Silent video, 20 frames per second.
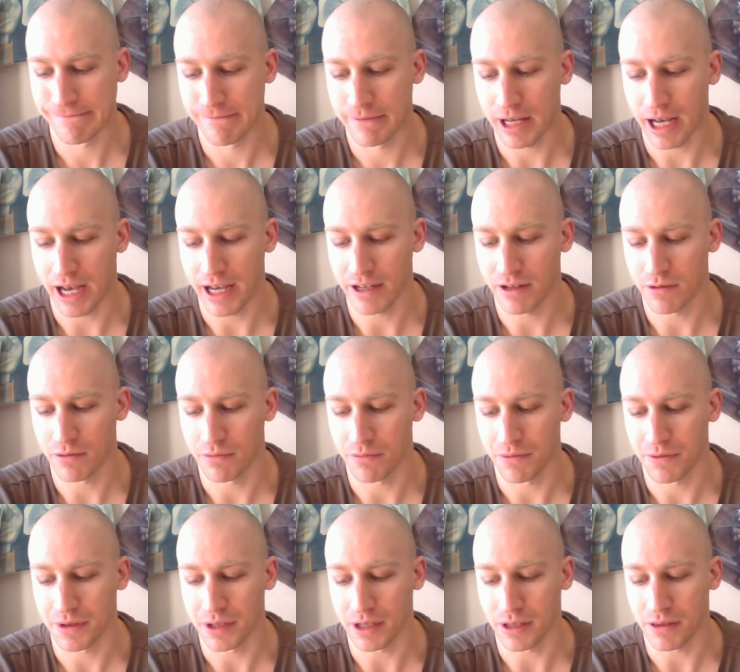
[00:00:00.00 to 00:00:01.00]
I don't
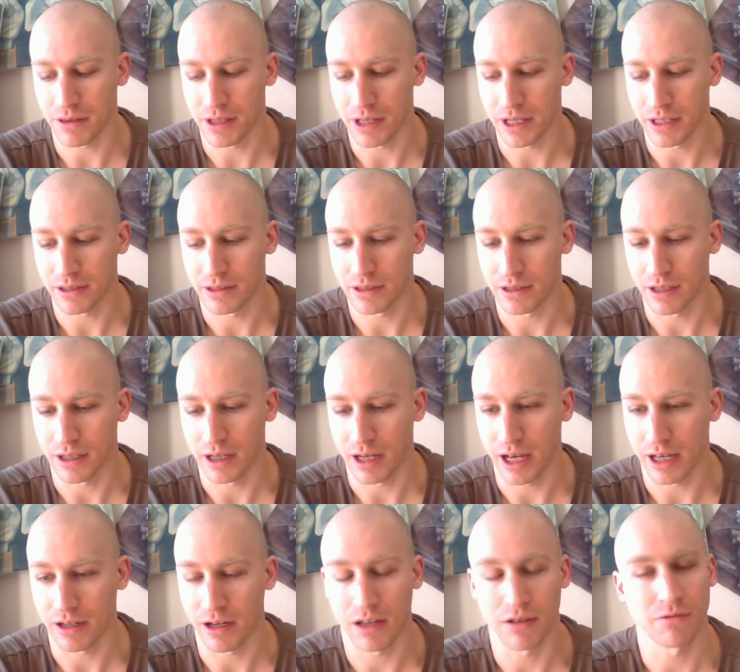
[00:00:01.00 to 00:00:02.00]
think that
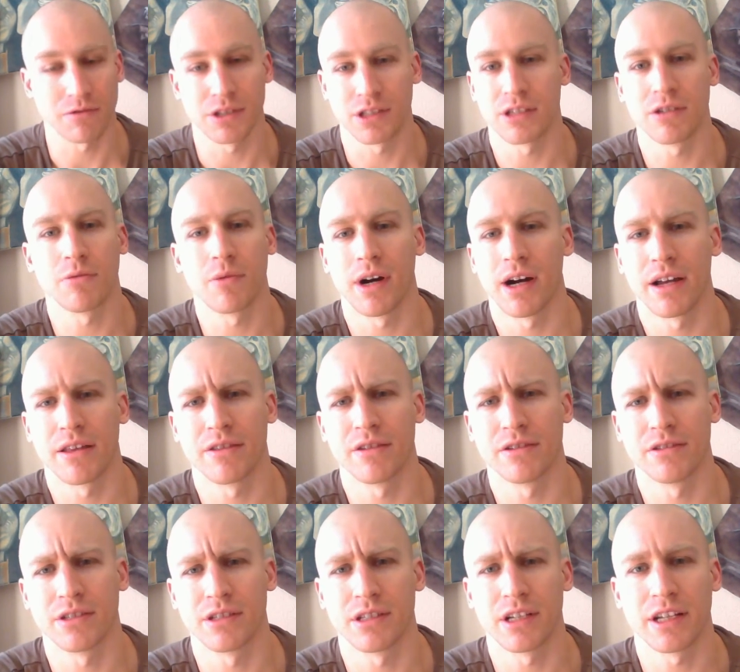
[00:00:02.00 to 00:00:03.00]
I don't see why
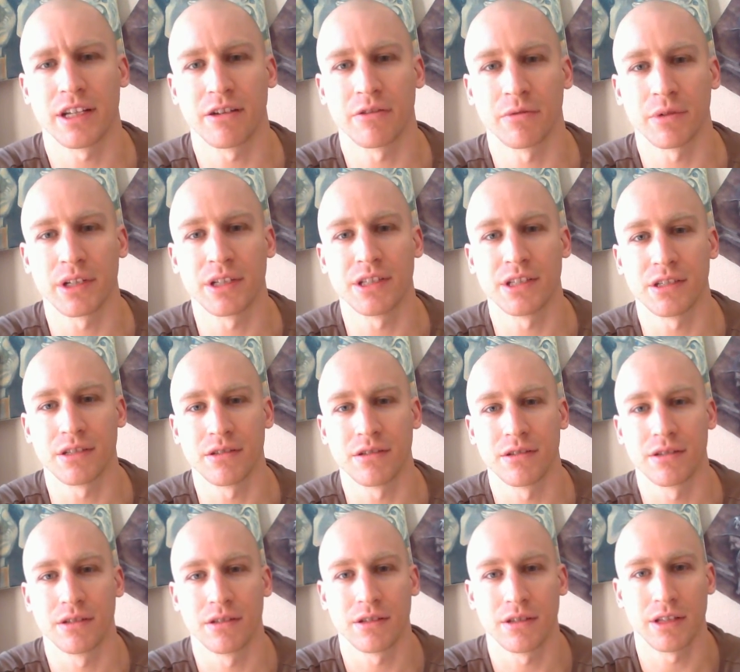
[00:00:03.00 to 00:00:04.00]
there's any reason
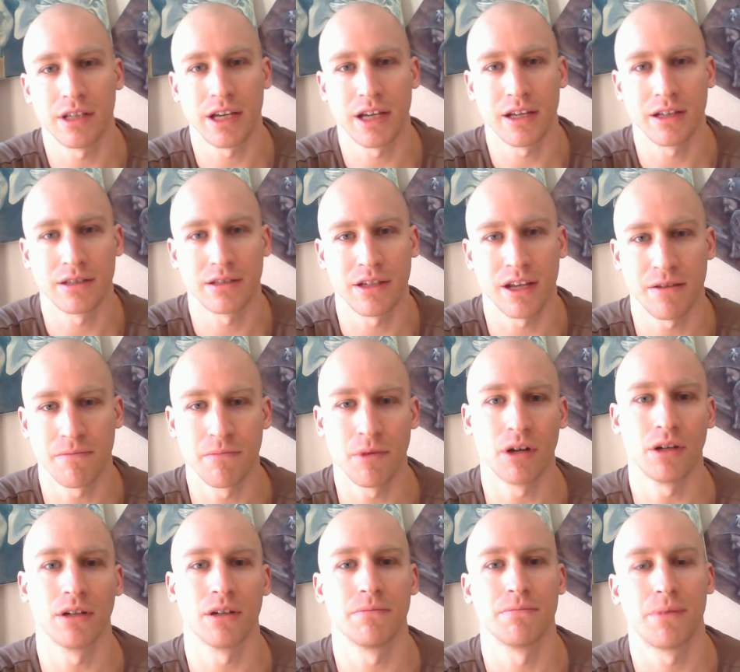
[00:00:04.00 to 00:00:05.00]
that a
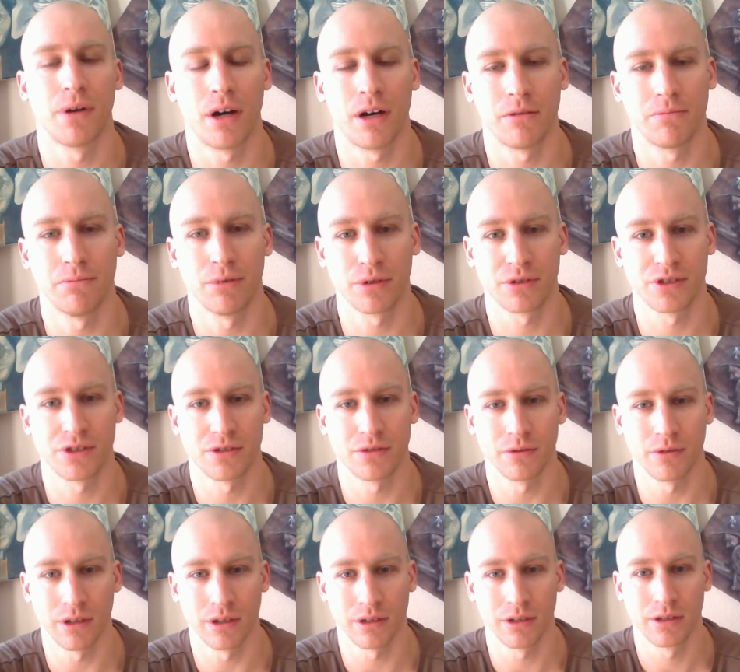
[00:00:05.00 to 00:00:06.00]
ma and pa
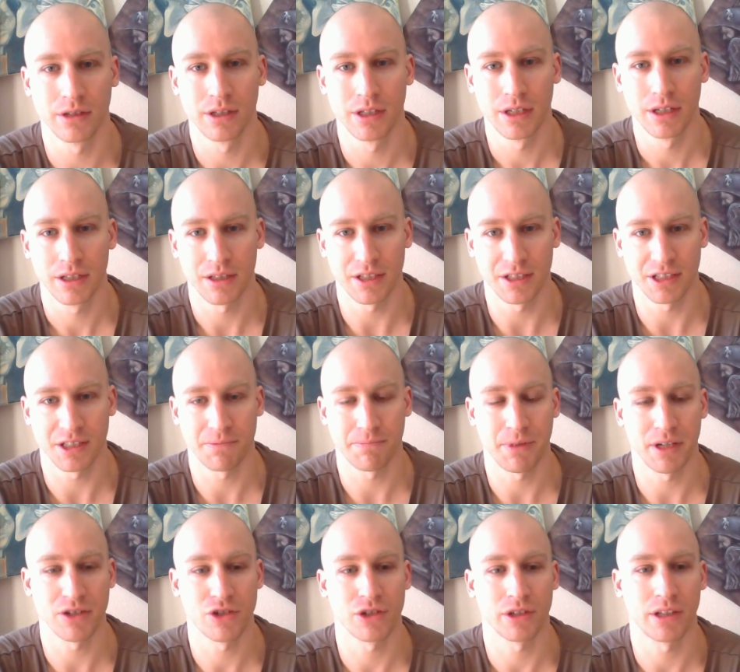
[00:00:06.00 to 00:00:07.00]
bookstore that
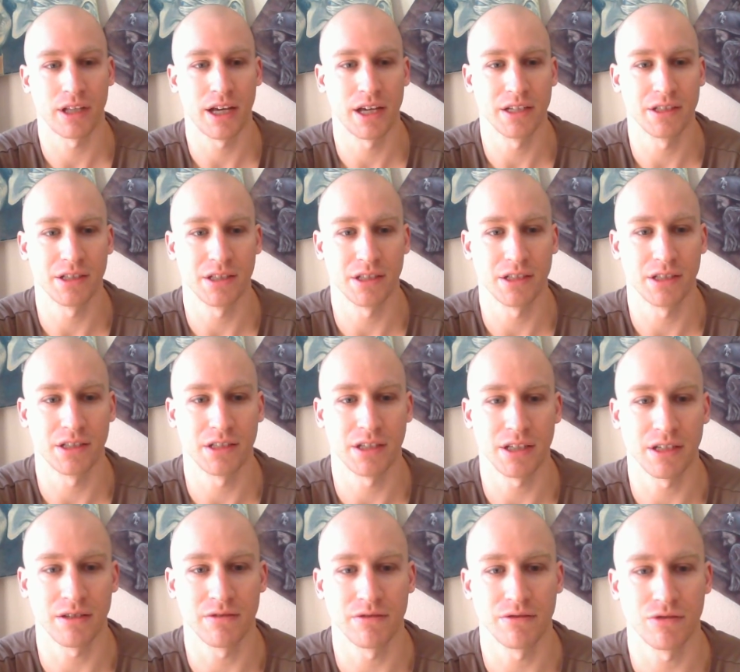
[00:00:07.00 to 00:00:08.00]
specializes
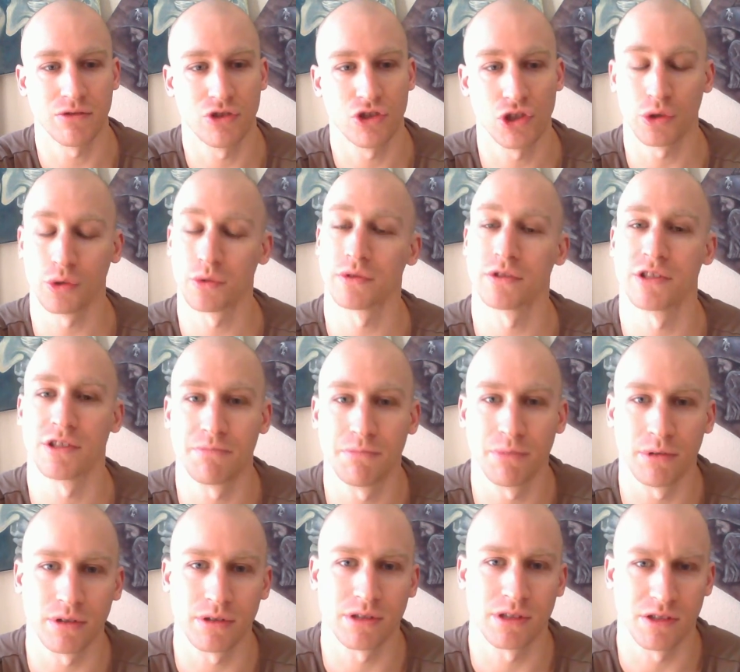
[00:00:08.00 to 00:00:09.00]
in children's
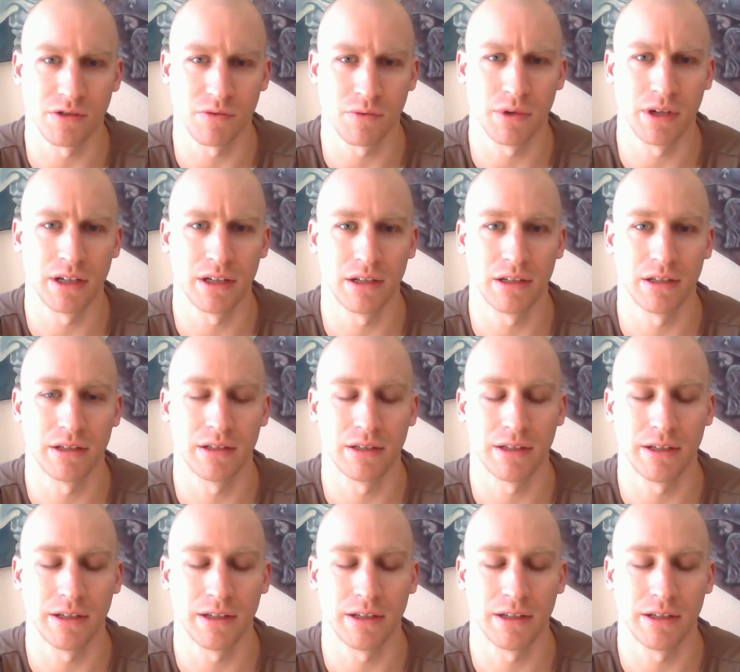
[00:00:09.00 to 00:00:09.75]
books as well